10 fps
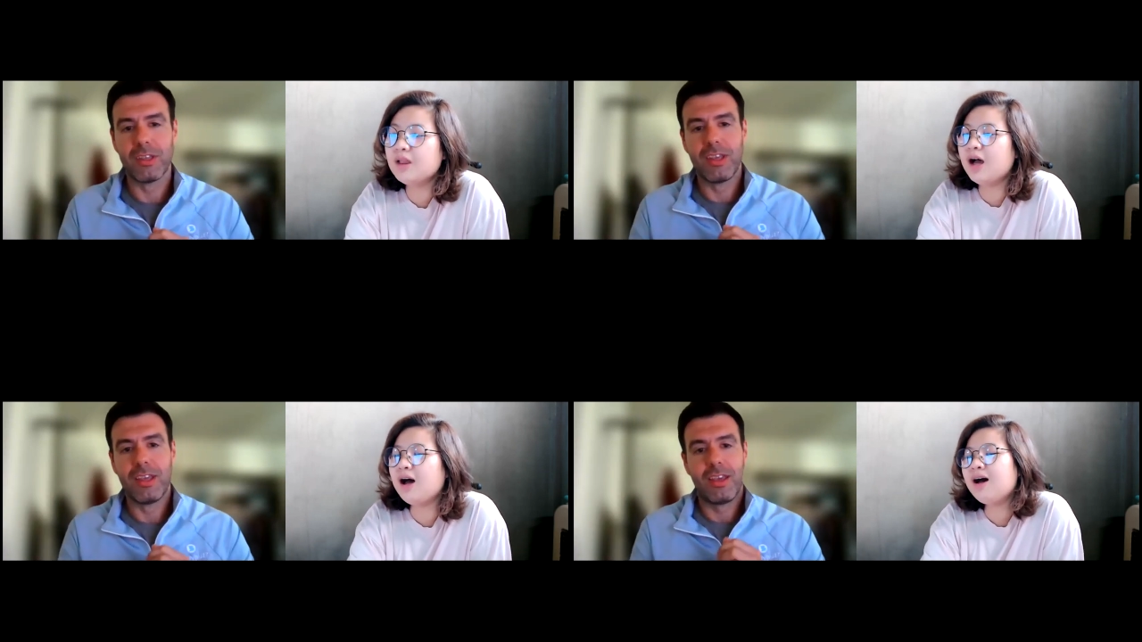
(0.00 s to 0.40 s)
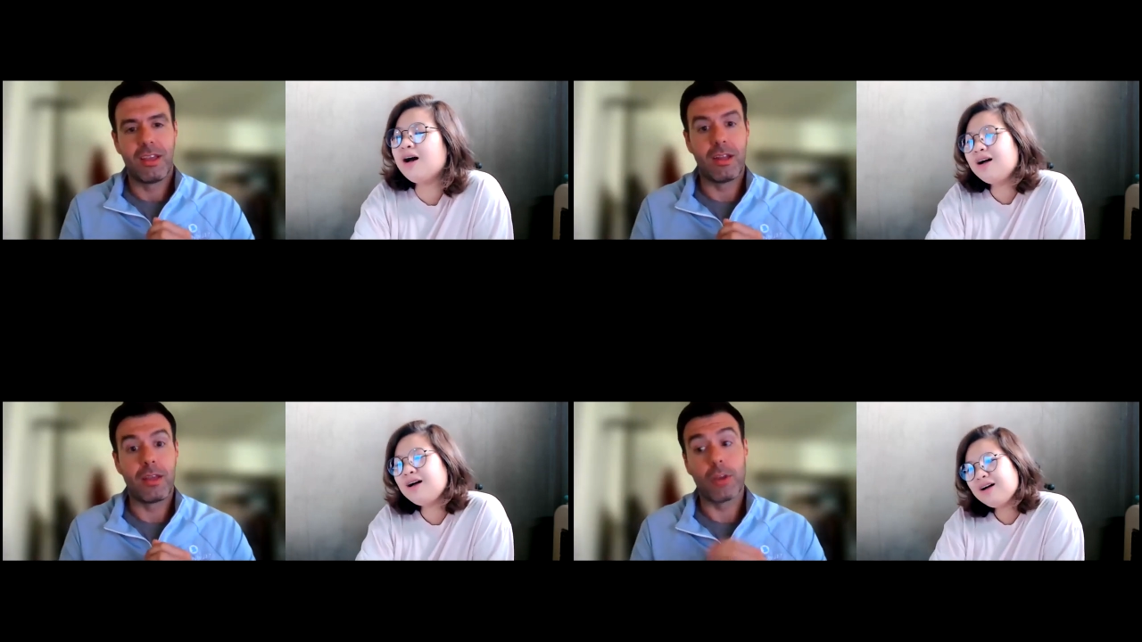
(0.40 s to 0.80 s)
Speaker 1: Ah.
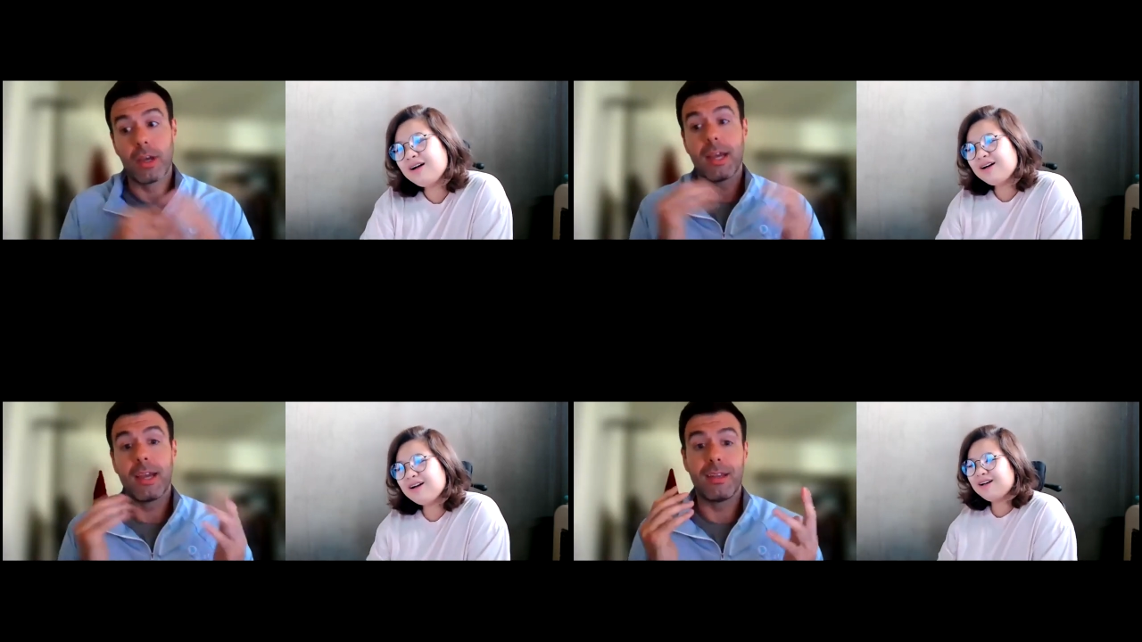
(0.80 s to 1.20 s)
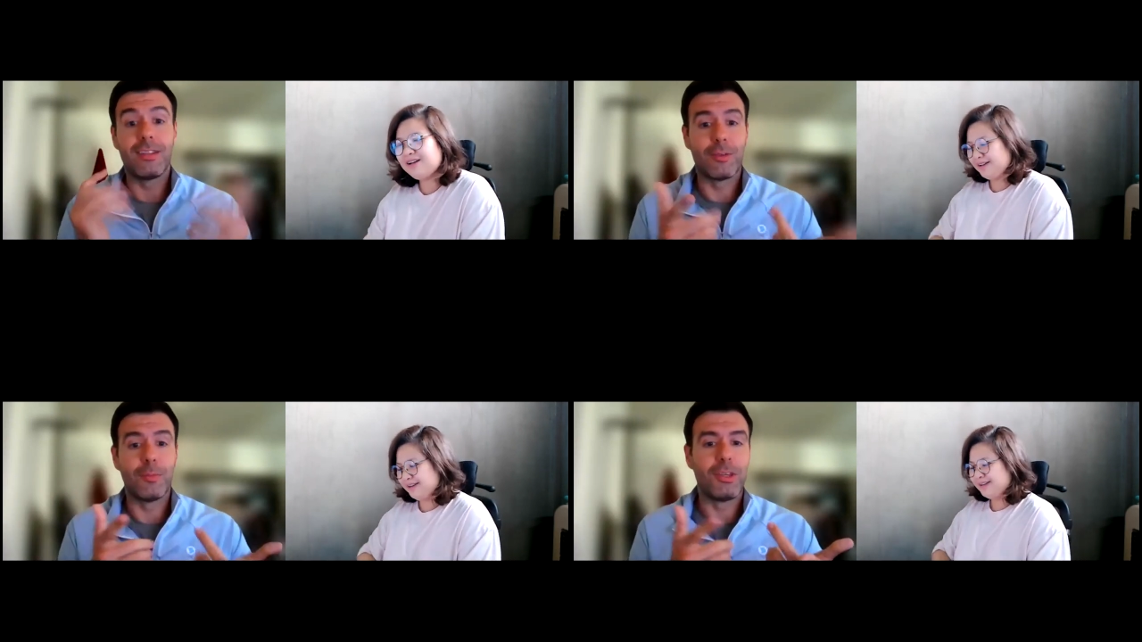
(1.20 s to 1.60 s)
And I thought, I need
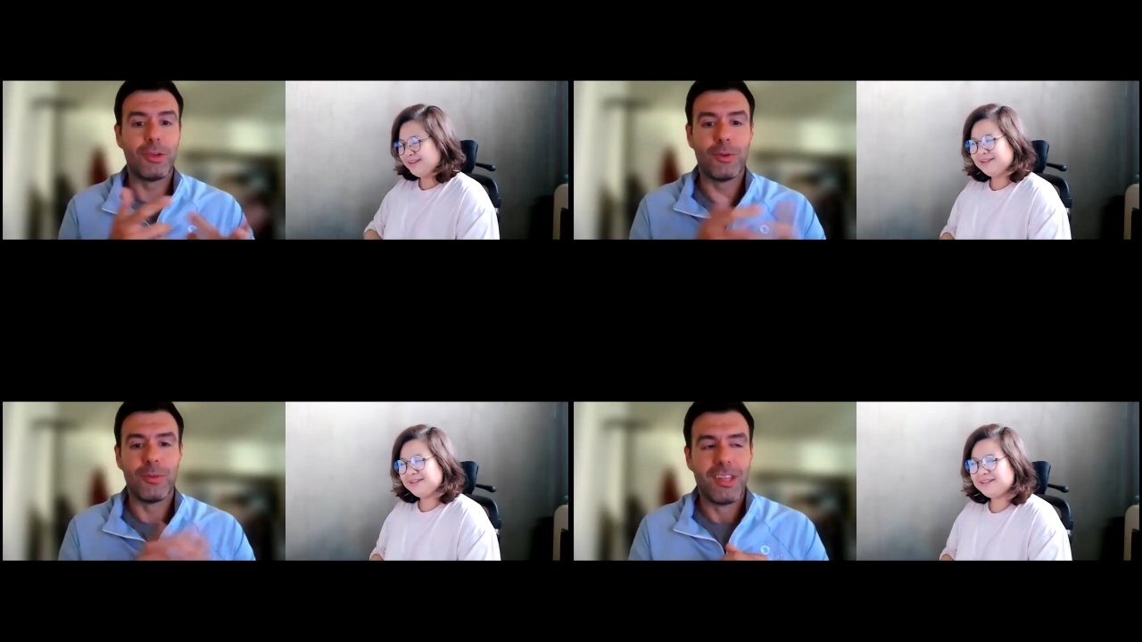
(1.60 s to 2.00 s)
to be you.